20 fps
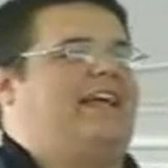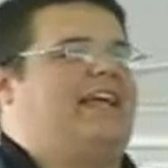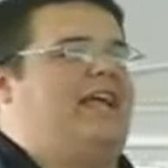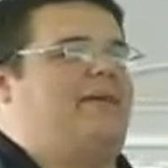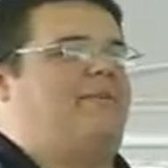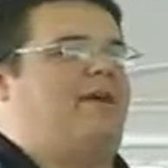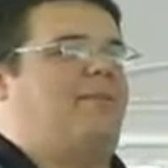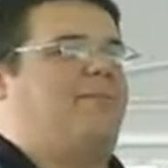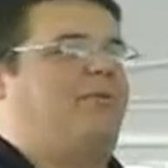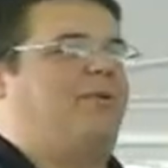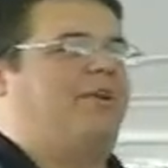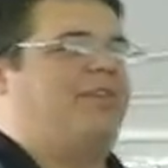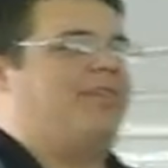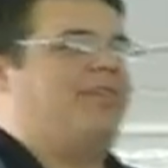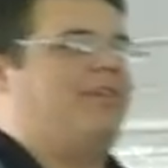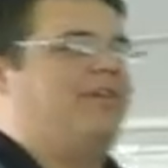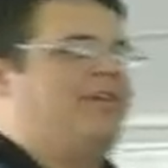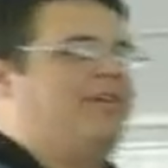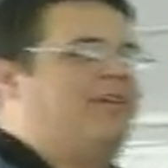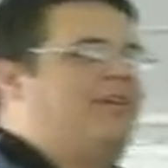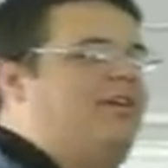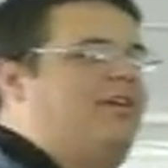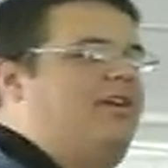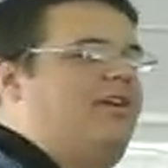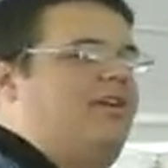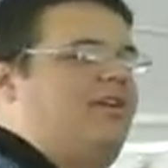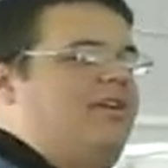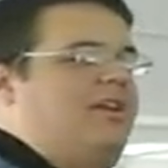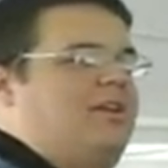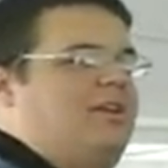that I came up with,
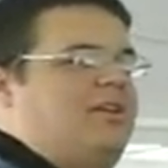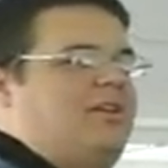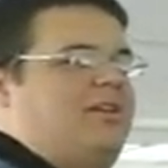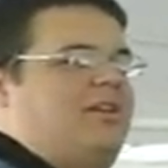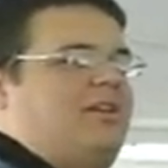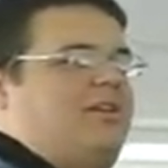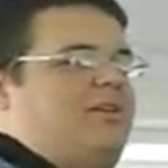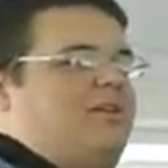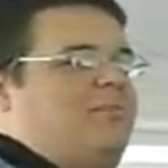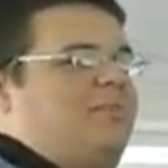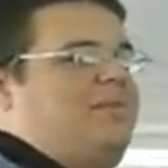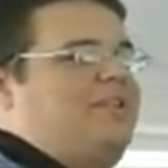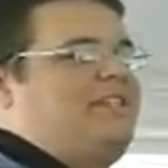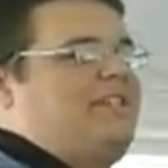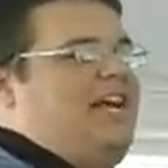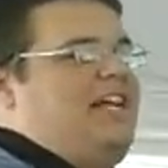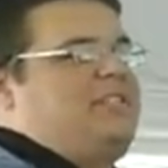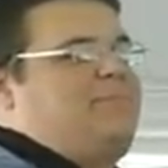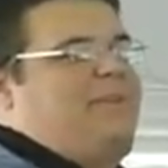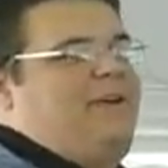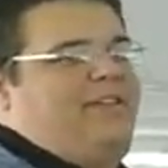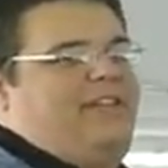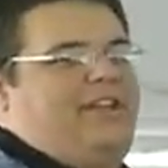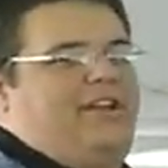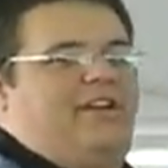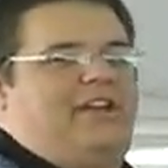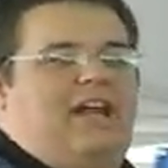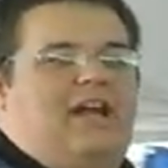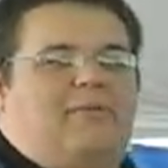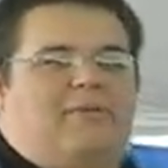besides
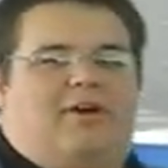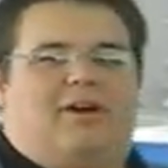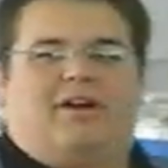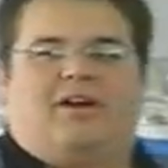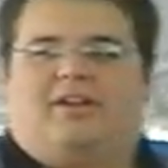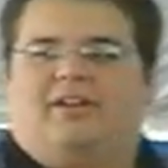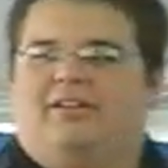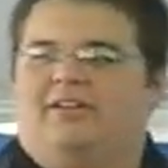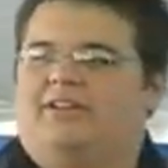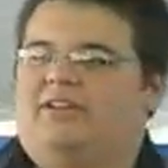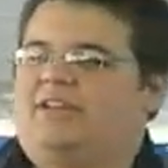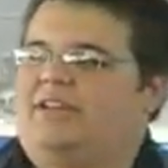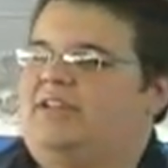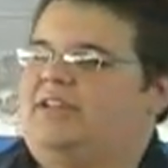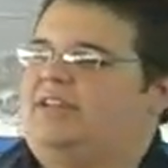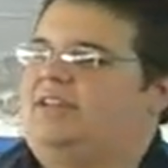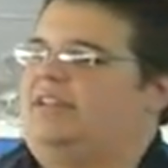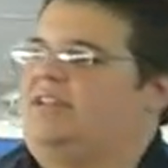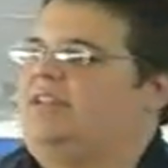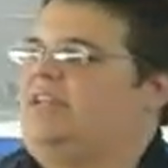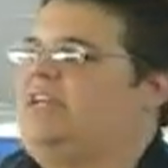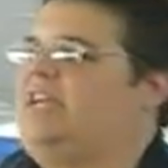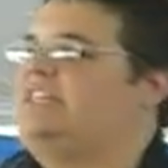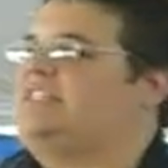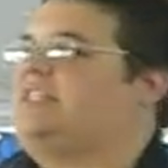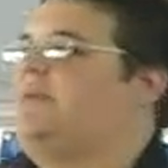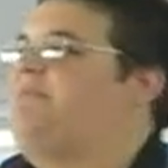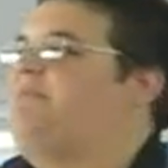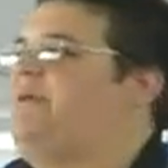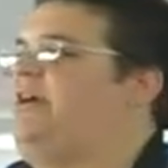building your network,
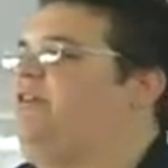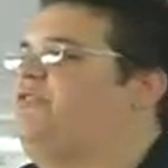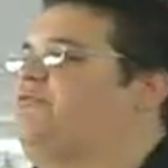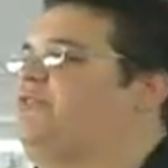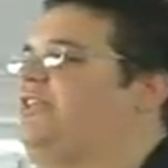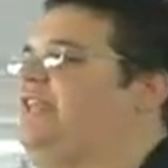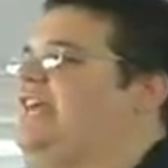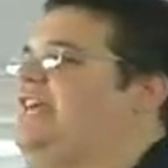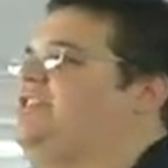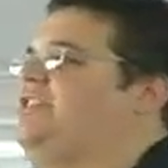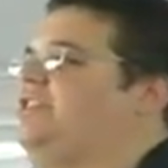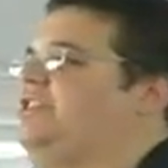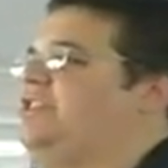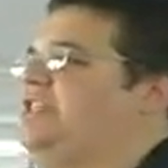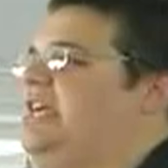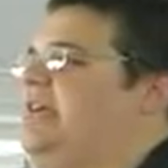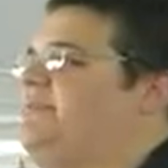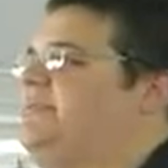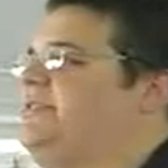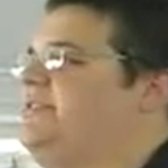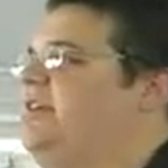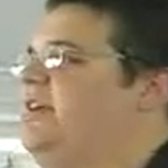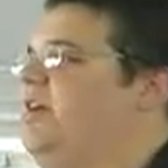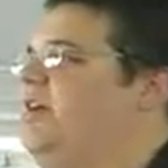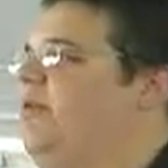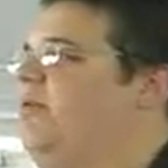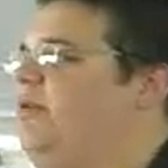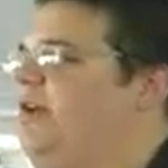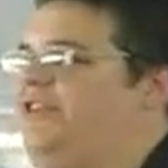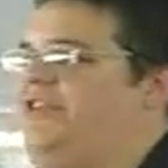is to build relationships
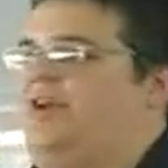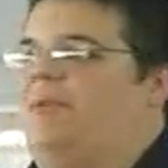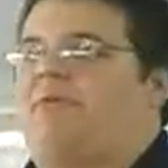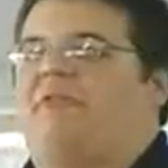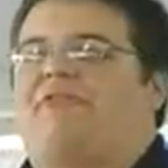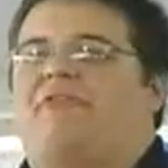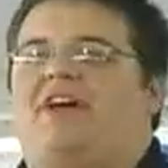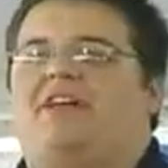with your